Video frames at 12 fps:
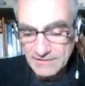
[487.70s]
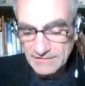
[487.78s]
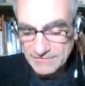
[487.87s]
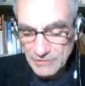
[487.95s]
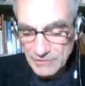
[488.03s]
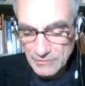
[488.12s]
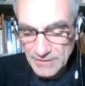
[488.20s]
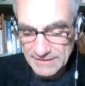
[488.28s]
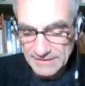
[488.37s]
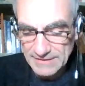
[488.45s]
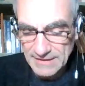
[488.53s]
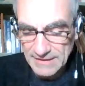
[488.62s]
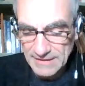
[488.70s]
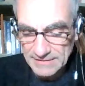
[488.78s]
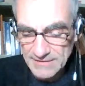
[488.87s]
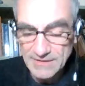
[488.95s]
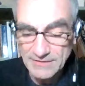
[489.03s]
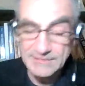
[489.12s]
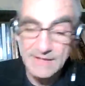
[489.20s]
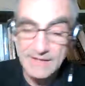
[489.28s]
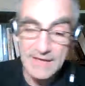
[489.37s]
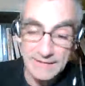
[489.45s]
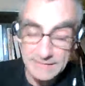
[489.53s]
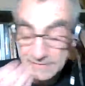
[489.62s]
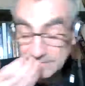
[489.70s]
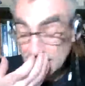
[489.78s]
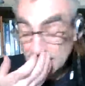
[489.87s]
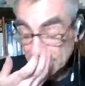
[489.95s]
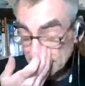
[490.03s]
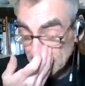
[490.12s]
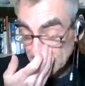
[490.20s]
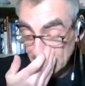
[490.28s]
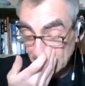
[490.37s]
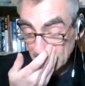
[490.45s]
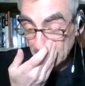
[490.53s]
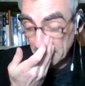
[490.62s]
So I got on, and I've got to say that